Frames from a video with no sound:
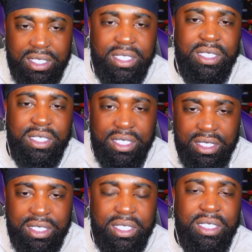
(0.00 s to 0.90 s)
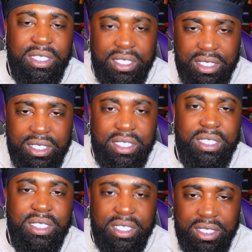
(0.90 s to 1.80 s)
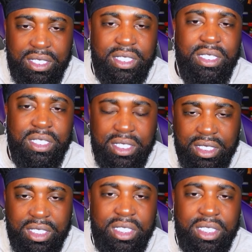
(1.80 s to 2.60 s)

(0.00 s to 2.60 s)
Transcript: That shit kicked in like a two-time world champ.